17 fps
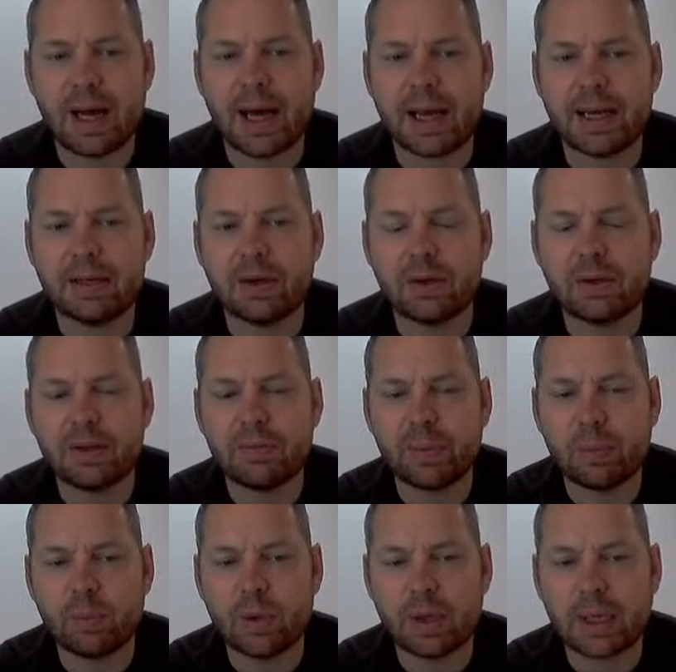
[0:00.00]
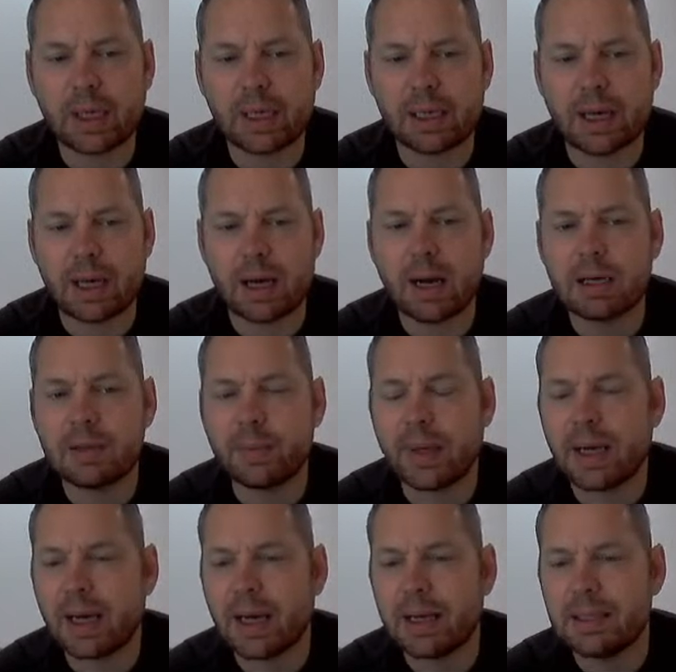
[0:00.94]
I know they've been working
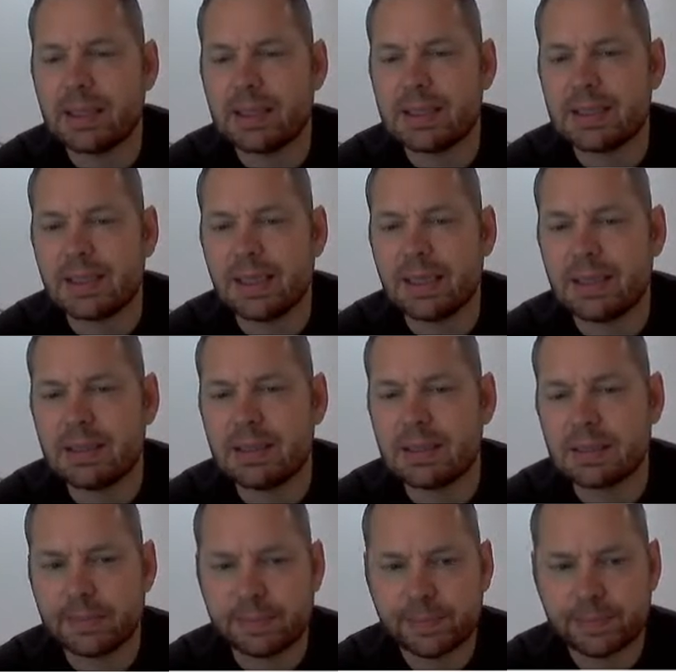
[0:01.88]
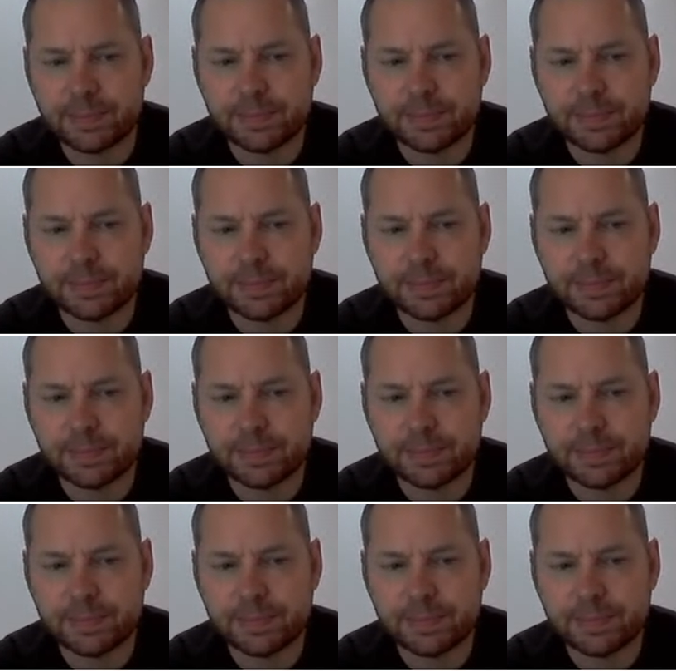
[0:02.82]
hard behind the scenes.